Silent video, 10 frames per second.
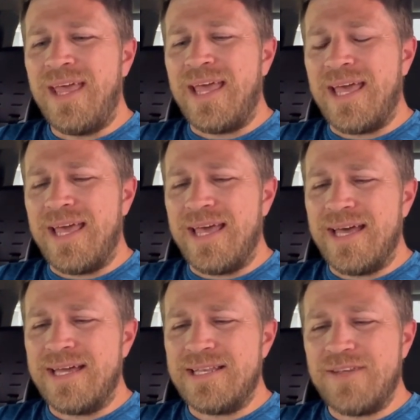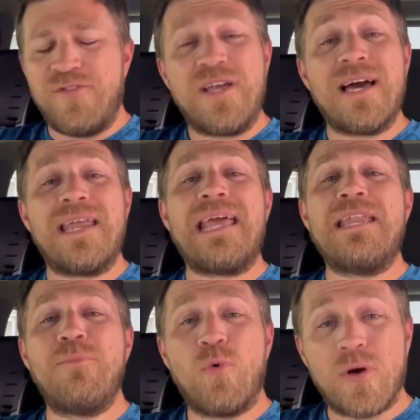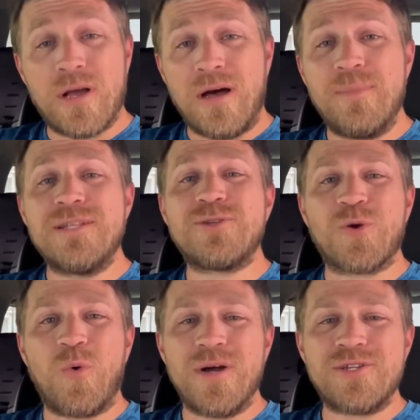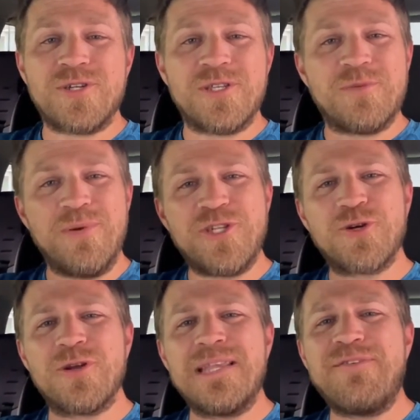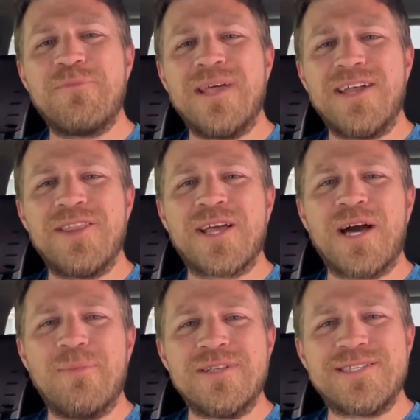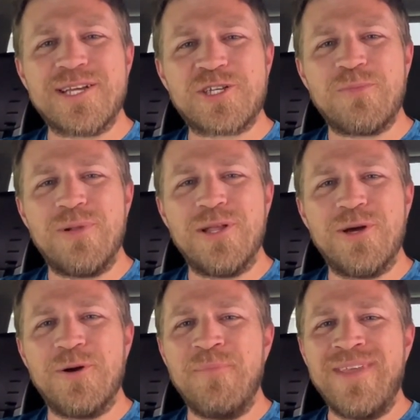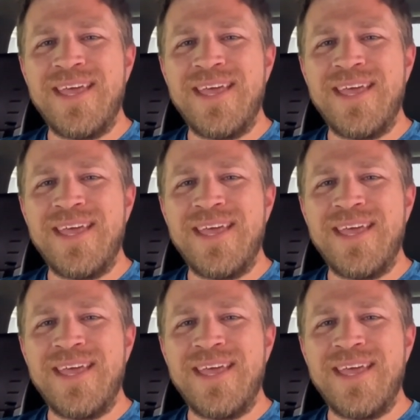And if you got any more comments or questions, be sure to leave them down in the comments section below.